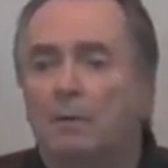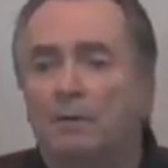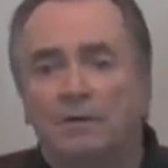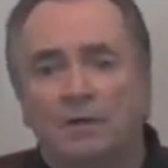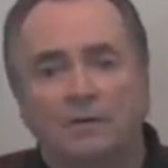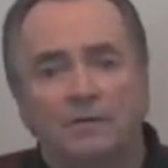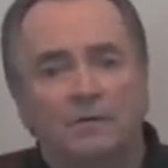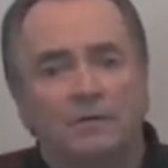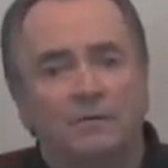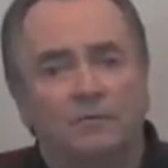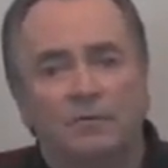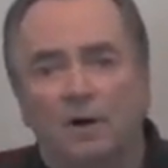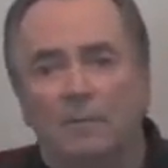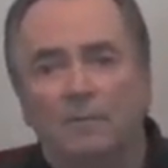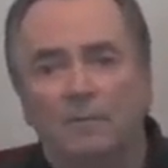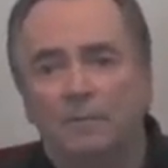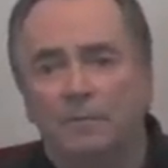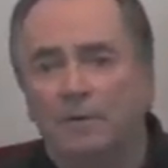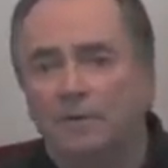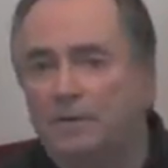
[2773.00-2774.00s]
But does it
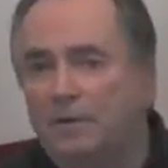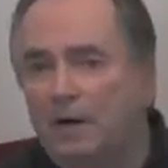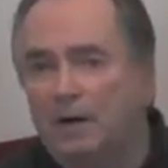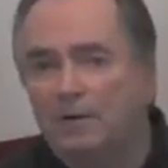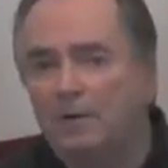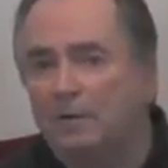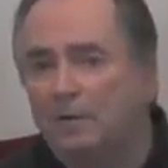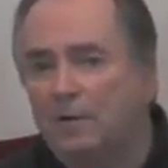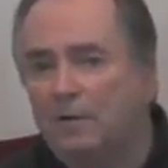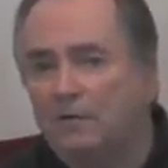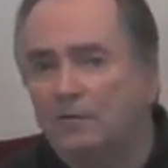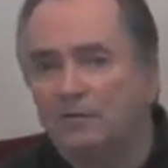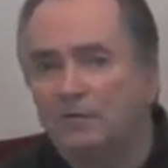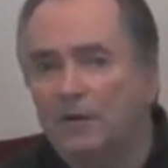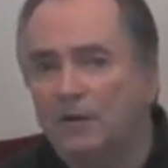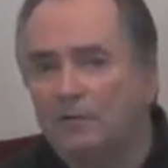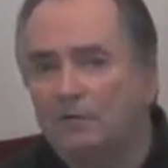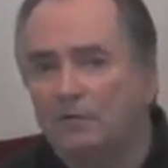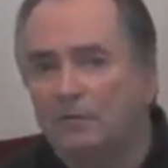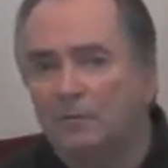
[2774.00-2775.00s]
trouble me that I don't
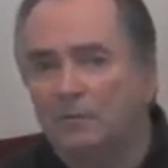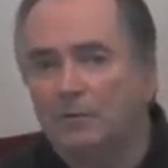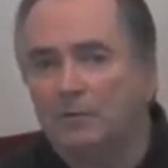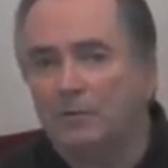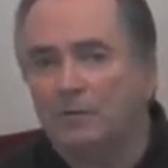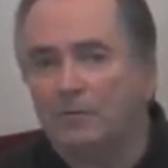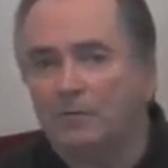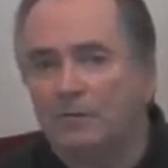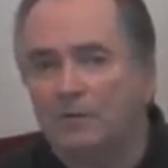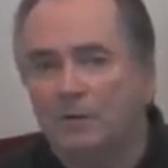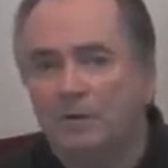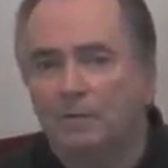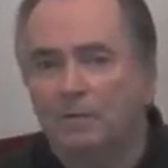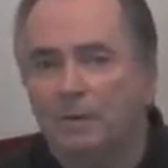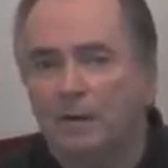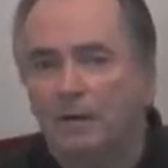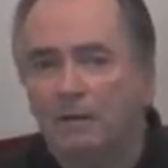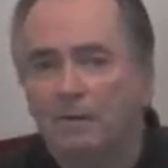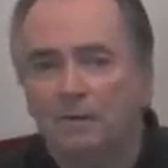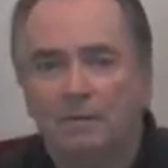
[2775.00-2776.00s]
understand some things
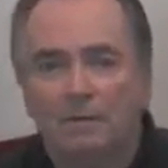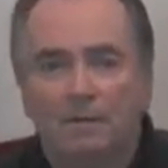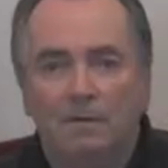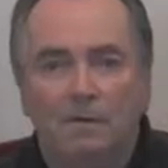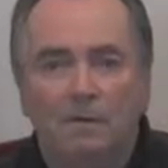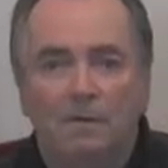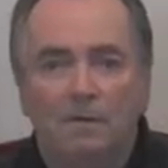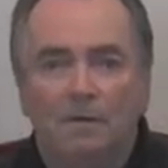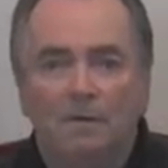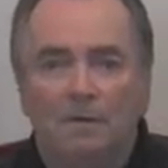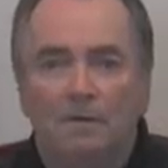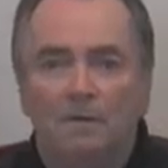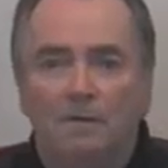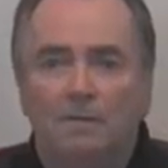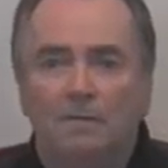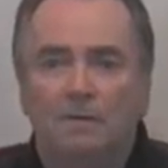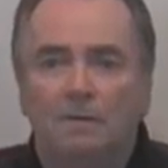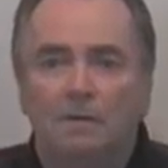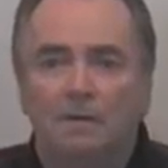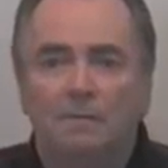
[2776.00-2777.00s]
about
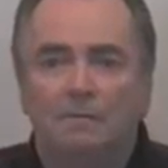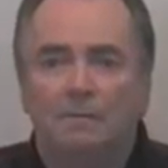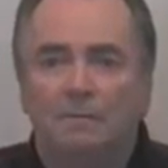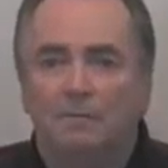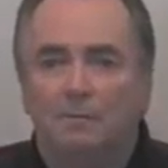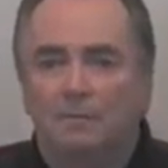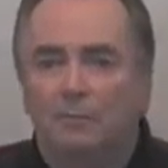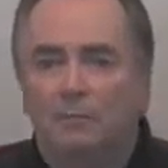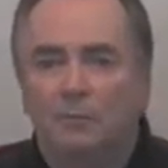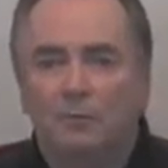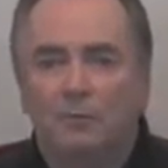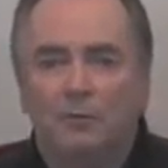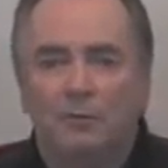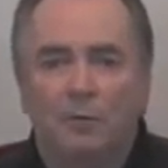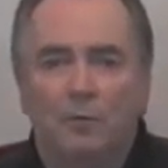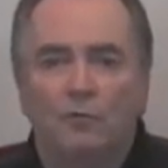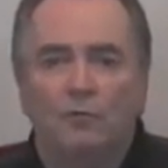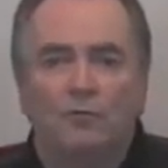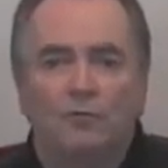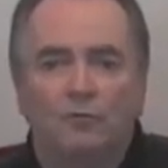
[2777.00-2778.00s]
the
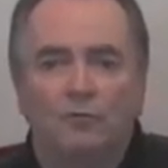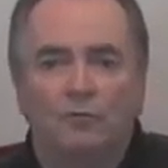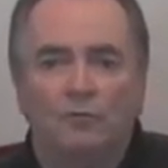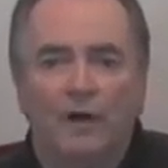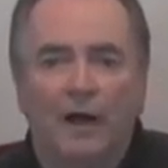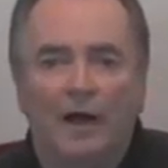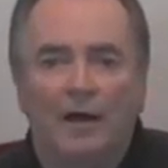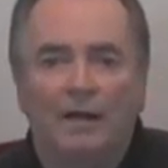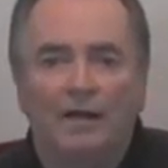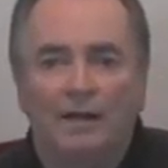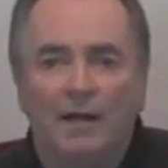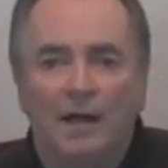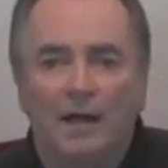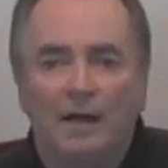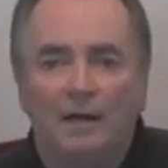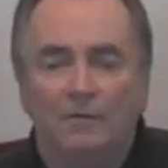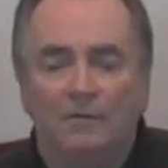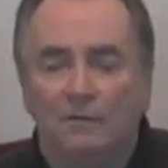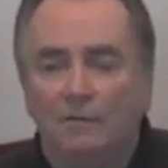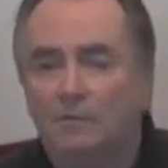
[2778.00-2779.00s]
those end
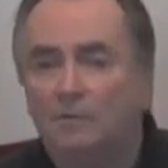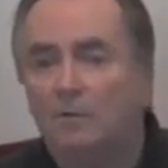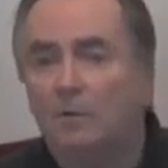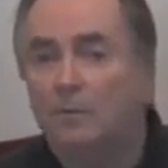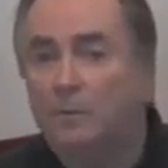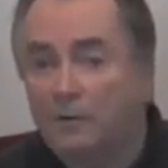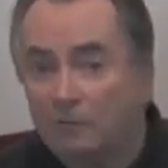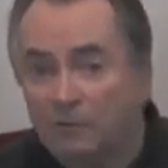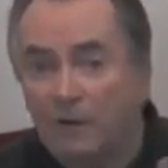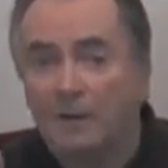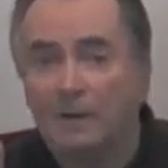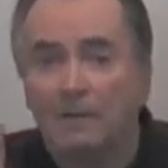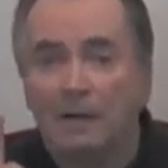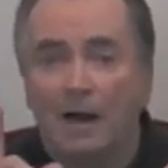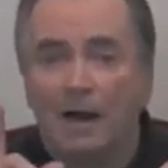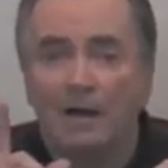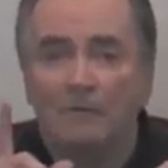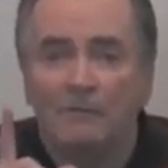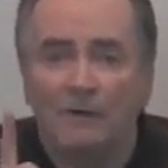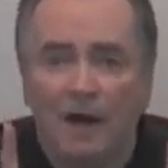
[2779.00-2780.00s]
days? No, because I,
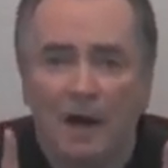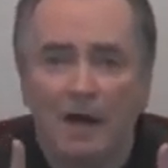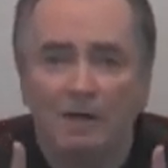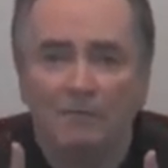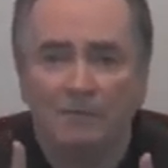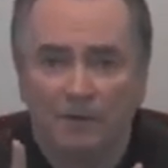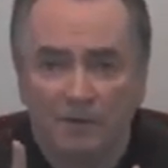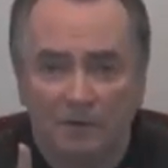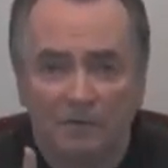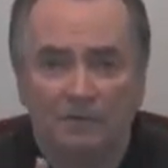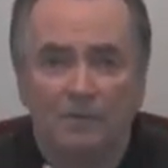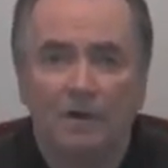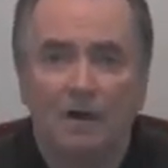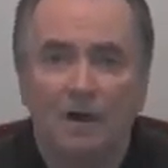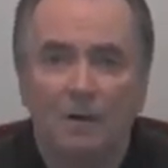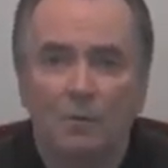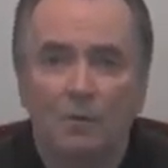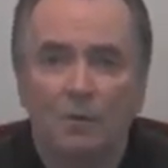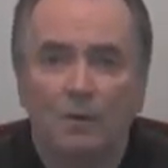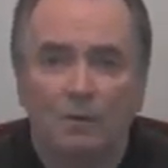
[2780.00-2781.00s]
I have confidence that
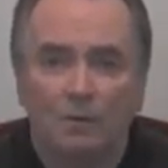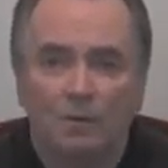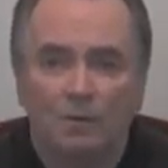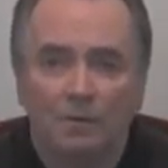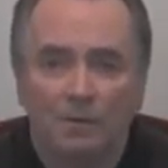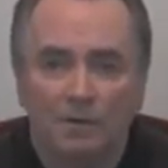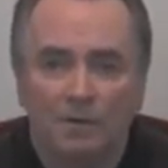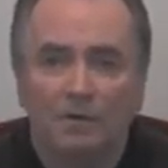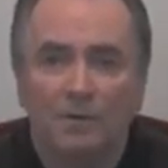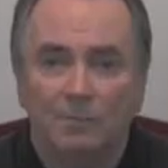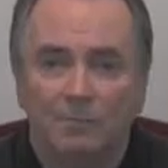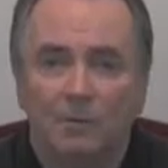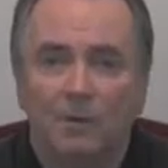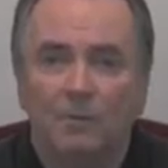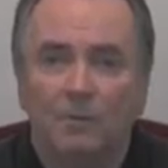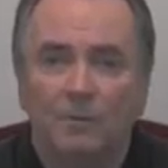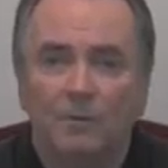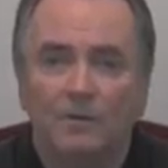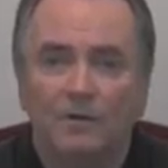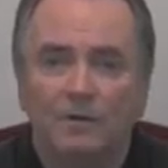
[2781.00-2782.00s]
I will in the
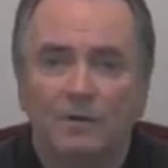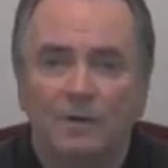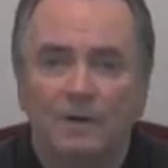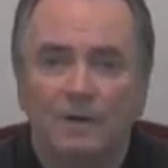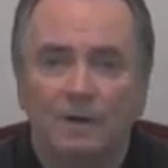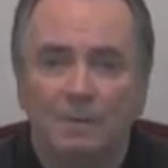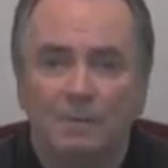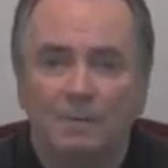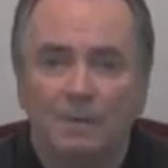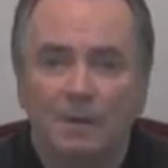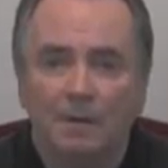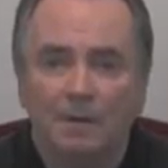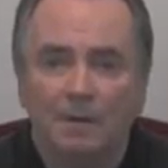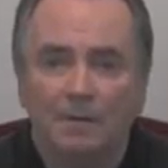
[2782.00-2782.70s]
appropriate time.